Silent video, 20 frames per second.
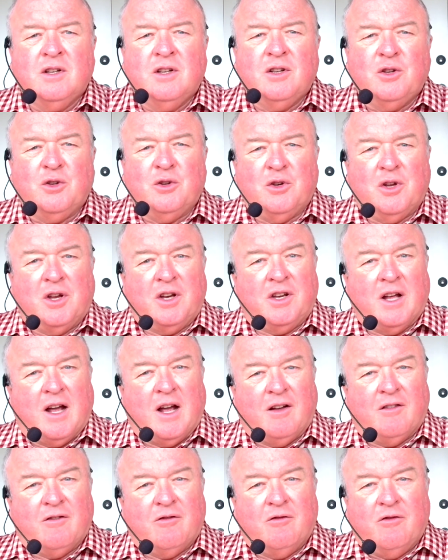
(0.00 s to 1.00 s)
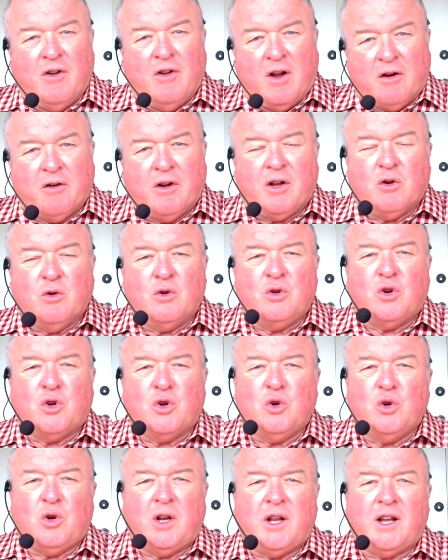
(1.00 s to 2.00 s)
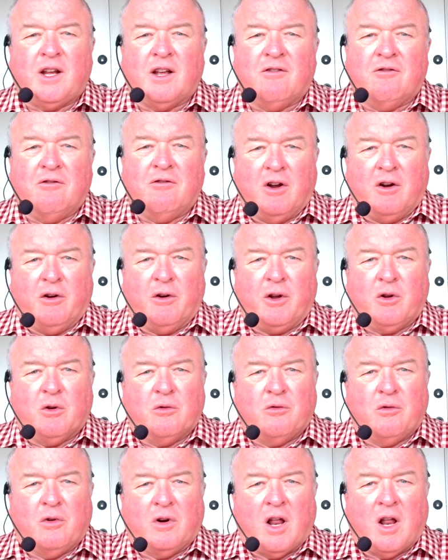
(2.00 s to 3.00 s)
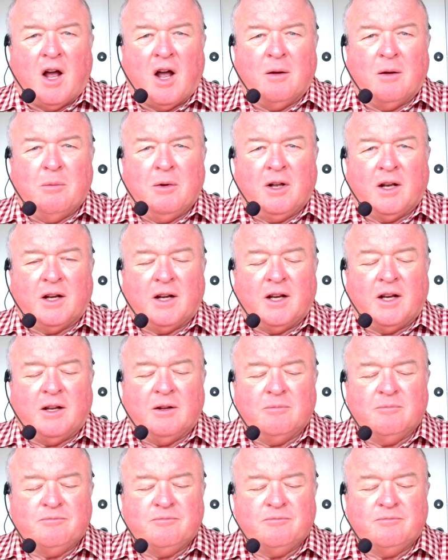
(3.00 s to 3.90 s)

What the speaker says: You need to have very good cooling and very good reliability.